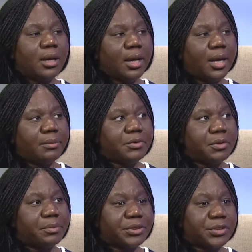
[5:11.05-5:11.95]
Uh,
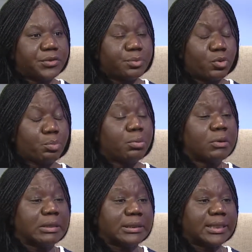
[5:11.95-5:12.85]
number two, and more
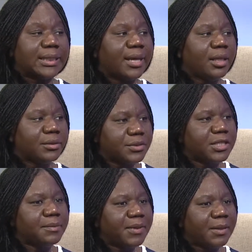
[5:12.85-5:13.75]
importantly, there's
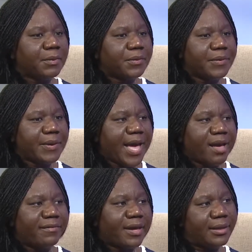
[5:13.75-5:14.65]
some people who
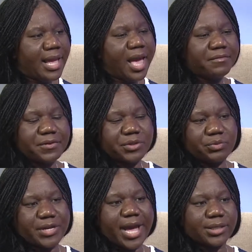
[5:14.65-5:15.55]
have an adverse
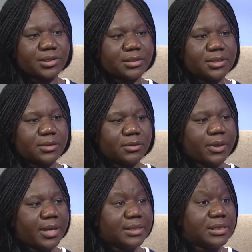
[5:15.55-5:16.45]
reaction to
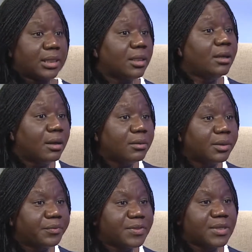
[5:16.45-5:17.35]
silicone.
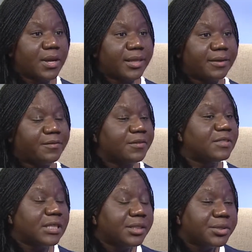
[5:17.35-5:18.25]
And we saw that
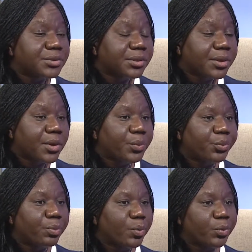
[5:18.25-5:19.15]
15 years ago
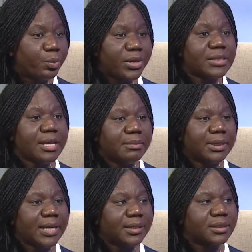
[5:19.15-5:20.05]
with women with breast
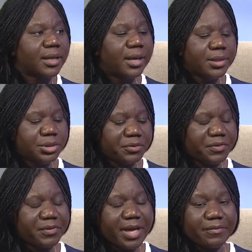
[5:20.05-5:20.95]
implants. So if
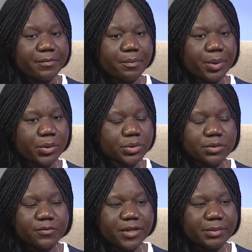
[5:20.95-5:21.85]
you ever have a
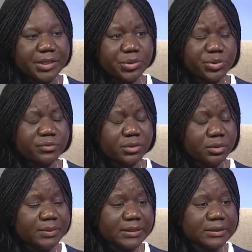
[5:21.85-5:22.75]
personal family history of
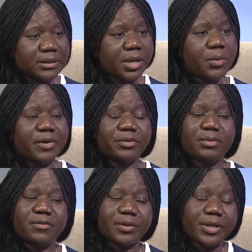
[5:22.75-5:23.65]
lupus, we have to
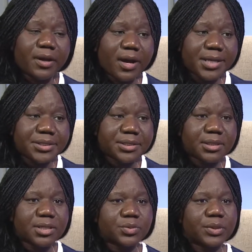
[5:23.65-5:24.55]
be very cautious
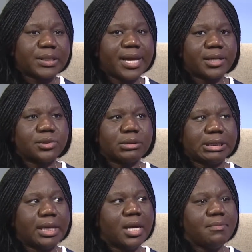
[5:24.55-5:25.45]
because we can
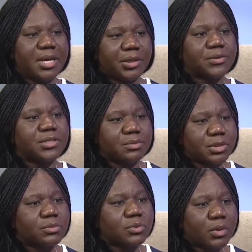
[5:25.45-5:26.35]
actually make your
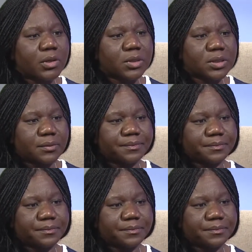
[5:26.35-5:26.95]
symptoms worse.